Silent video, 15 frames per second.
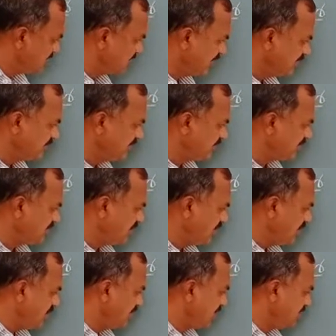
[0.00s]
Therefore
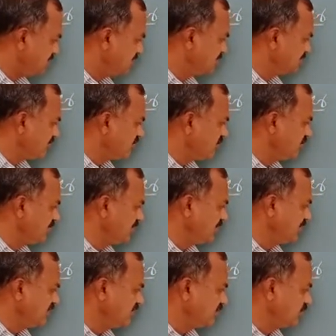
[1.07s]
resistance of
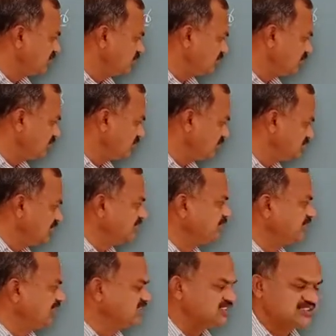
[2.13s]
voltmeter equal to G
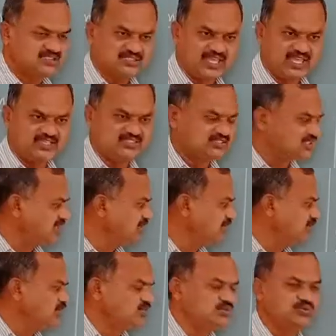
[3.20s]
plus X
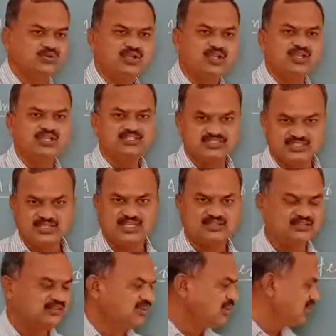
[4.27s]
equal to
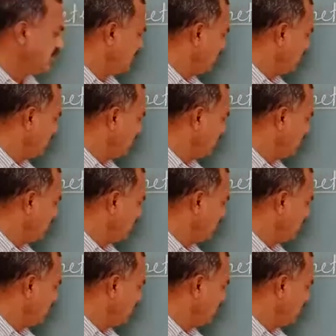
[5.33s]
Gn.